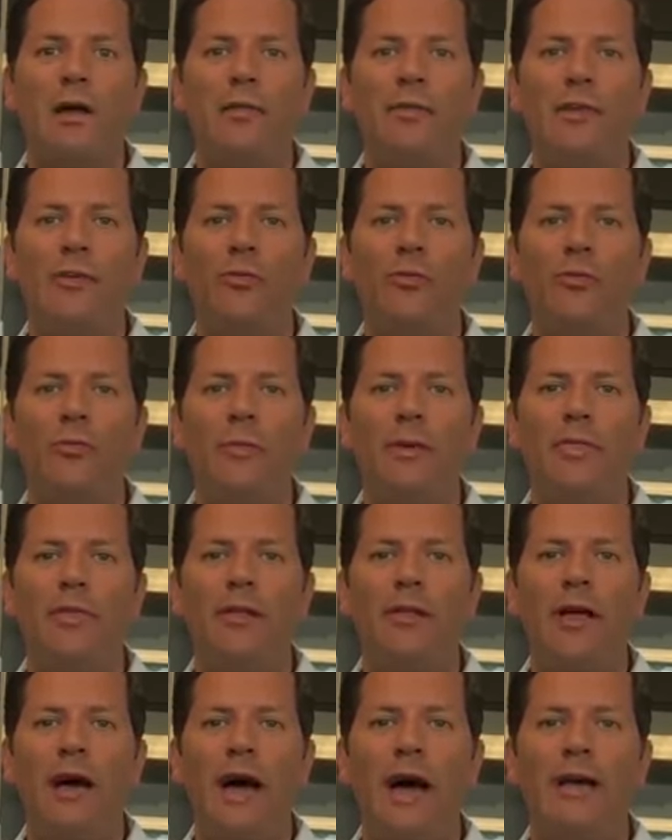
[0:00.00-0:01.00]
this will be the
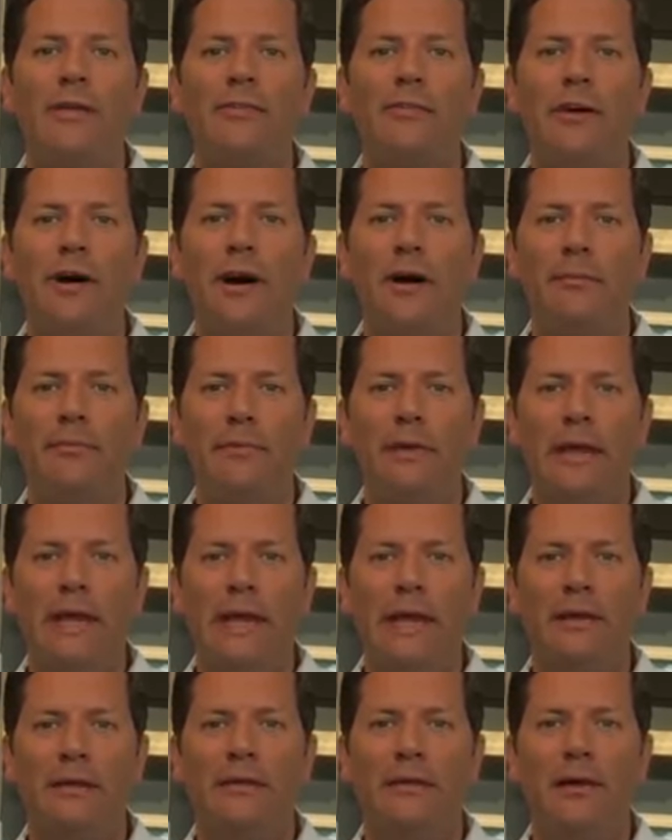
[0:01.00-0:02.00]
last
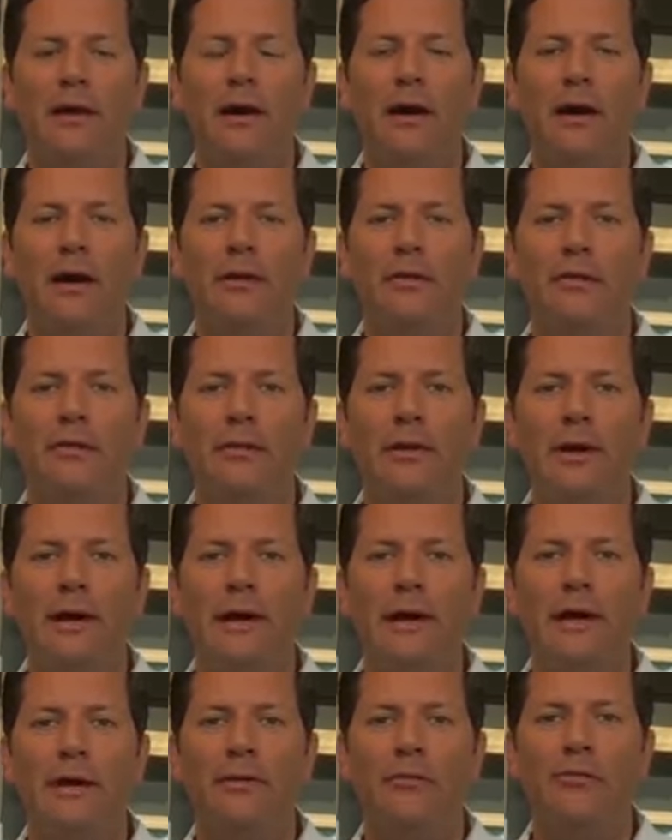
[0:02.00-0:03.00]
update on
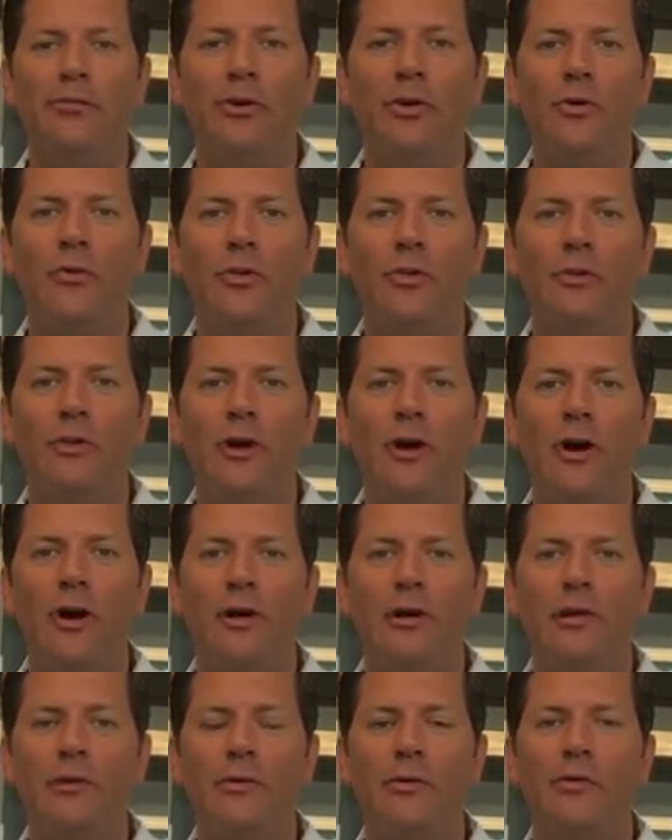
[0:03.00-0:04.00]
uh, Joe the
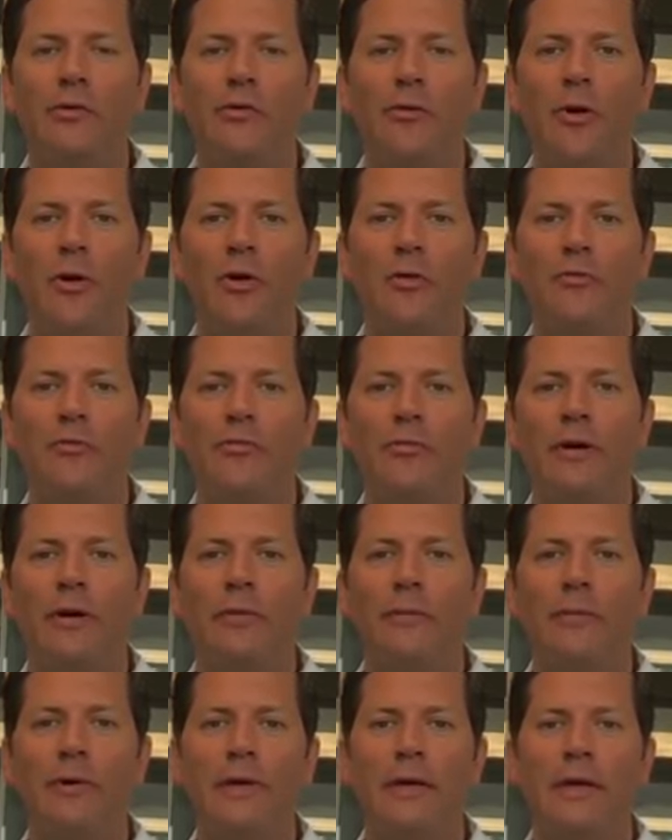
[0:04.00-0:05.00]
dog, who was thrown
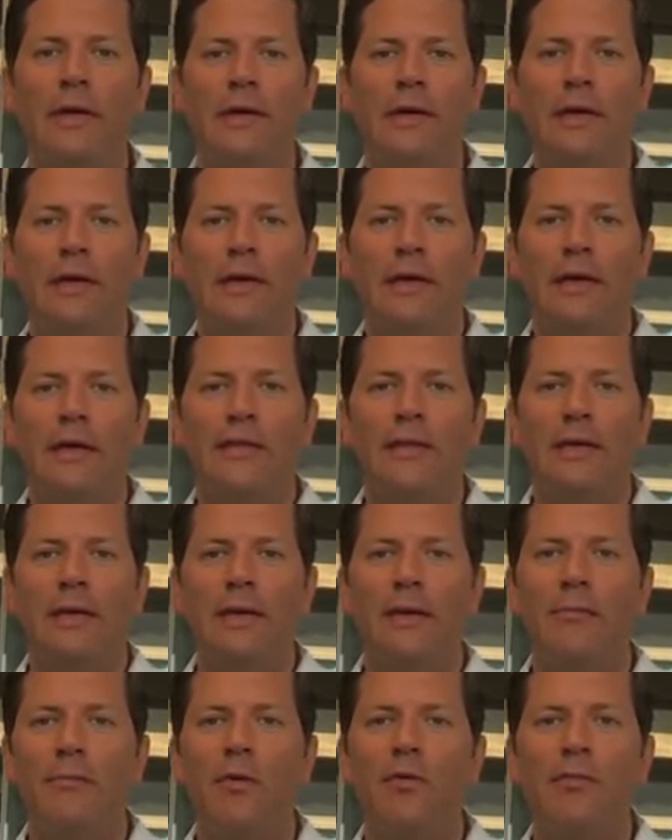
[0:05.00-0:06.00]
from
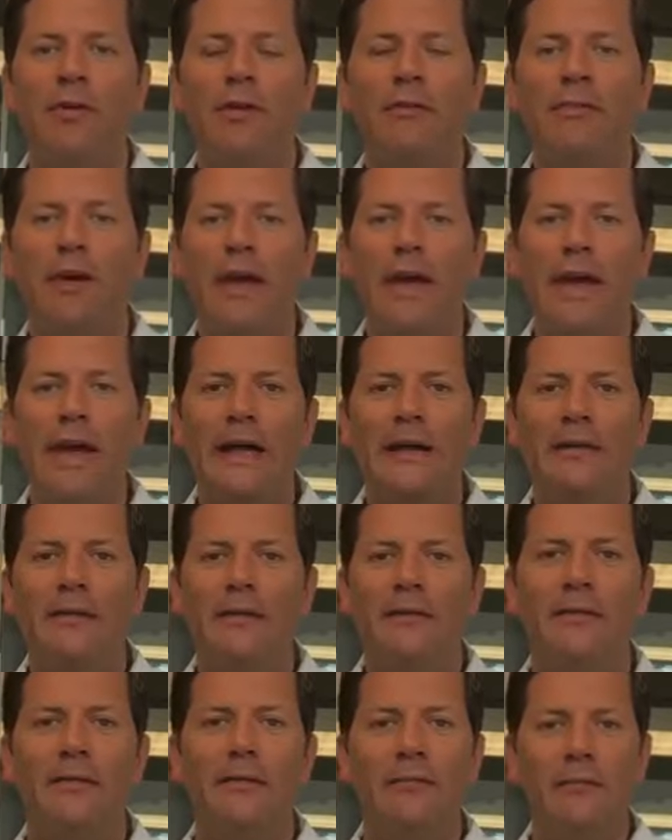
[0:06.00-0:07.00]
the moving van,
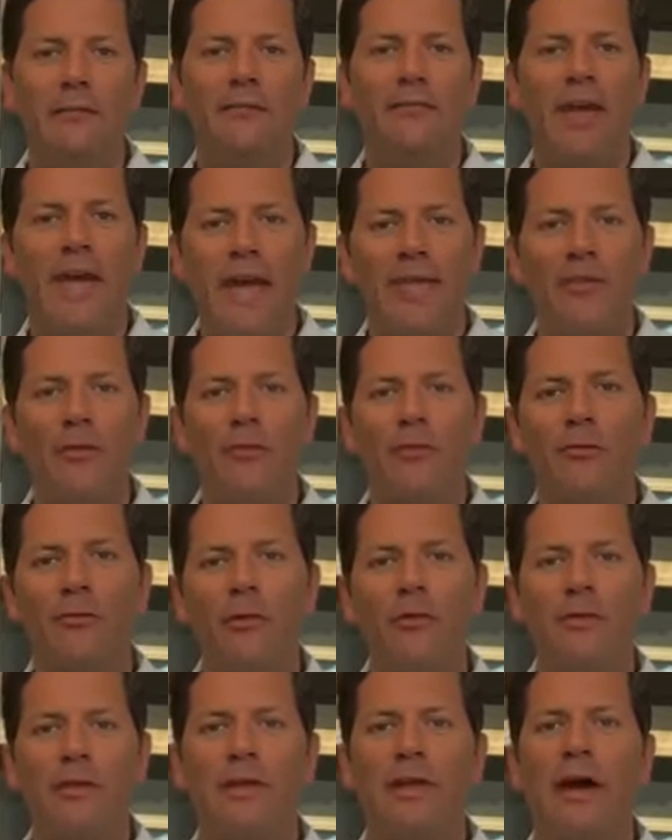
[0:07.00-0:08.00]
the van that was
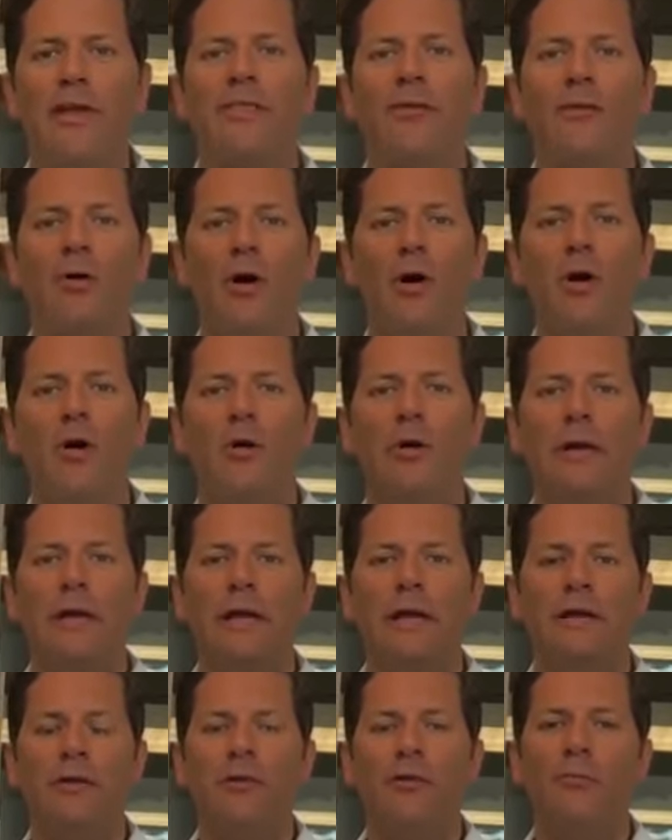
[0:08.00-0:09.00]
moving down the road
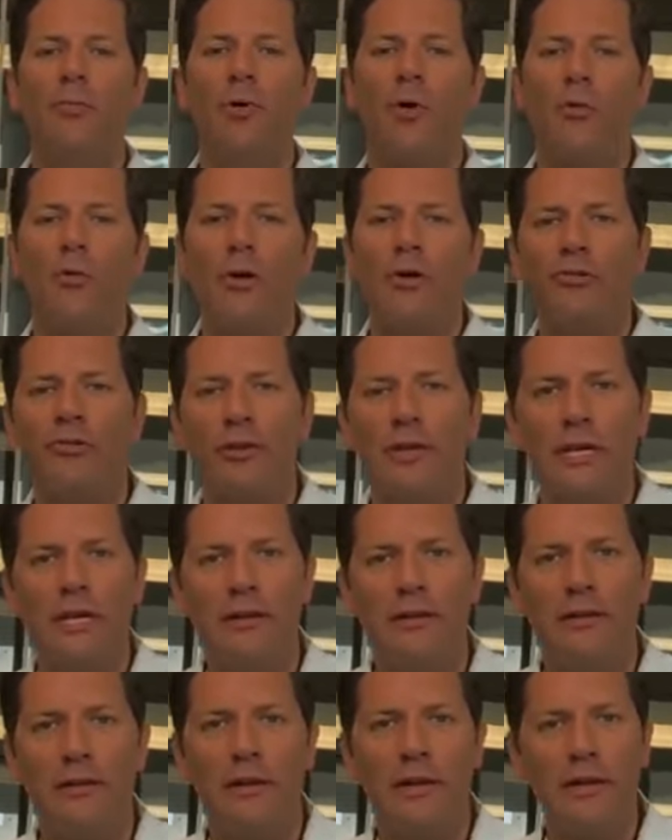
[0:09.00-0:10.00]
in New Port Richey
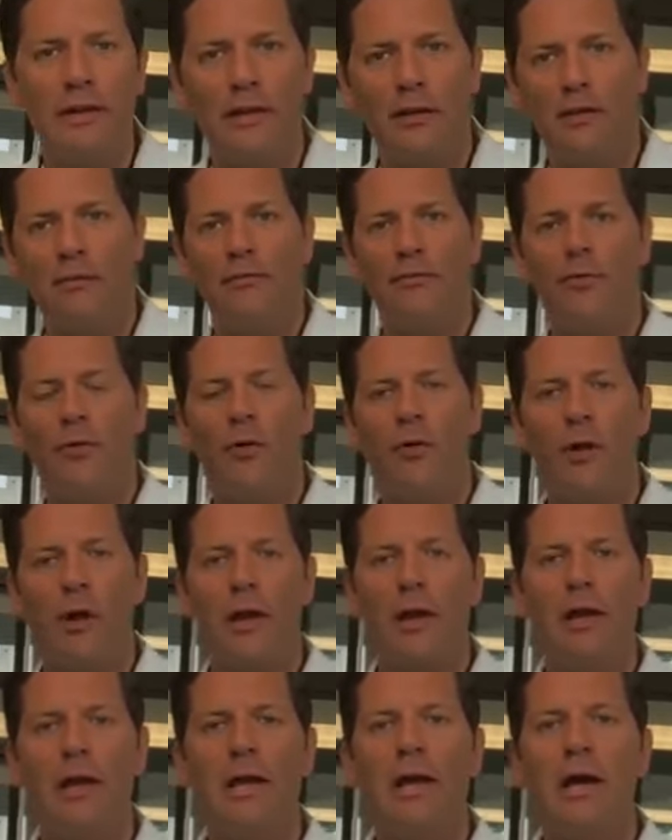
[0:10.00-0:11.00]
here in
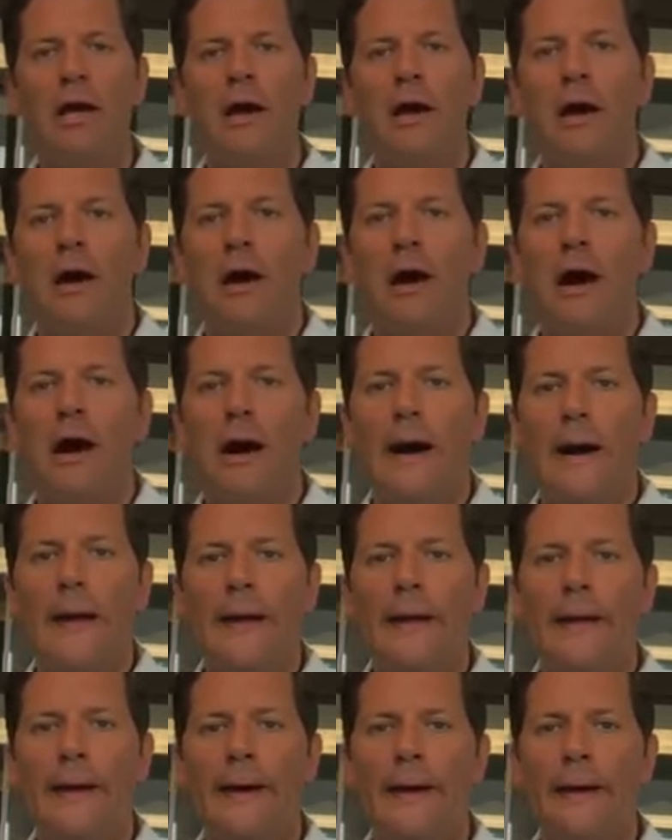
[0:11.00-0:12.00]
Florida
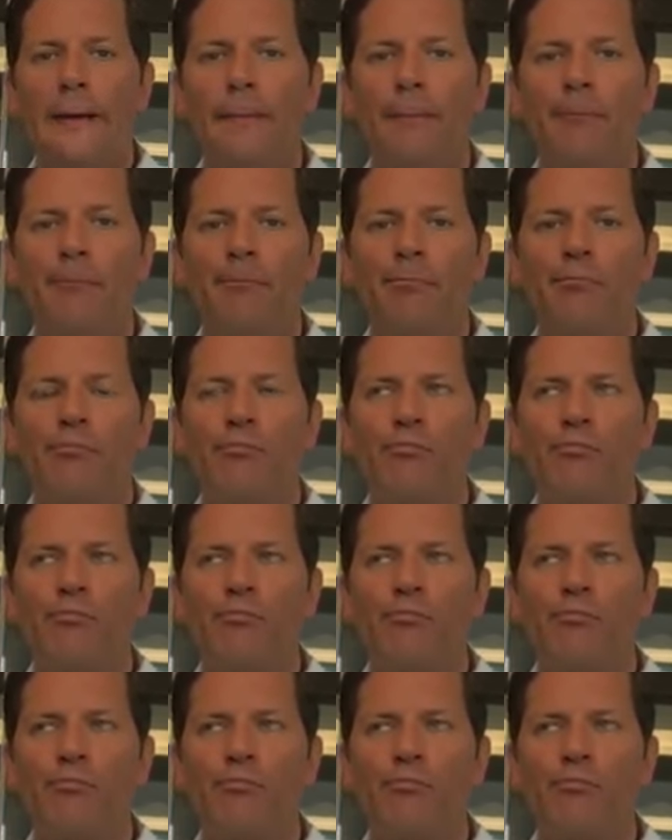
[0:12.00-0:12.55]
on um,